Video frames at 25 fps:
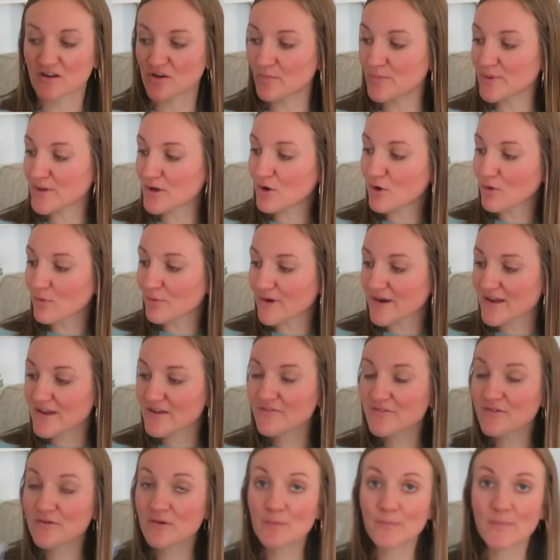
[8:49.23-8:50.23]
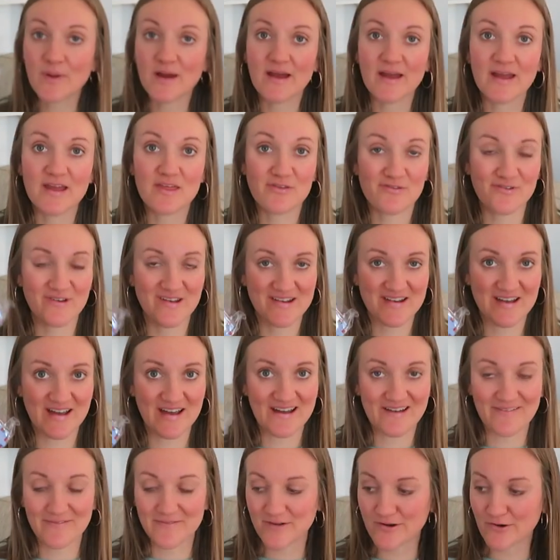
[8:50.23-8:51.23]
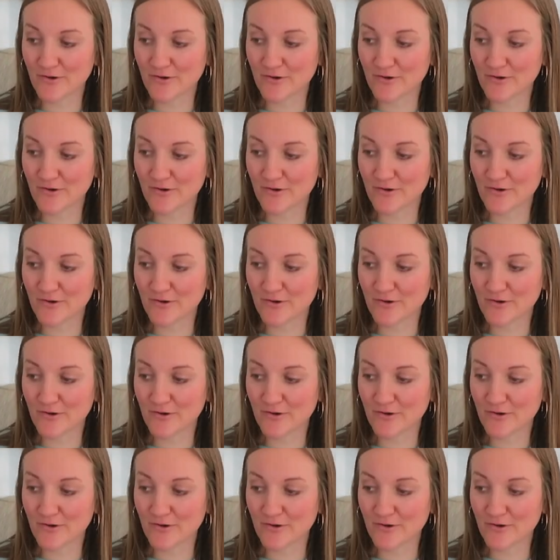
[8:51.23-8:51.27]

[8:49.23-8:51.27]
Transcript: It'll be great for my three and a half